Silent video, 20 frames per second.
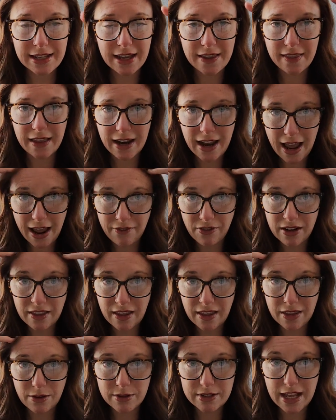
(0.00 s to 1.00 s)
and then
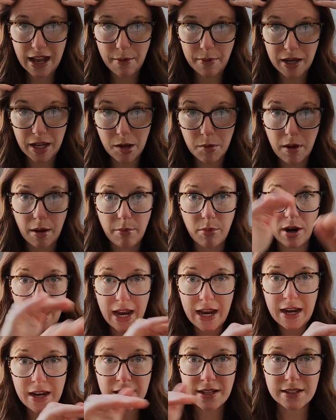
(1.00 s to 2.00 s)
everything that was happening in my
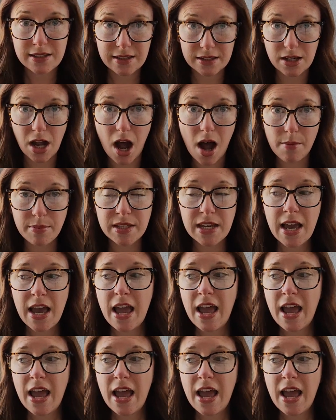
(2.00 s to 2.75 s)
brain stopped.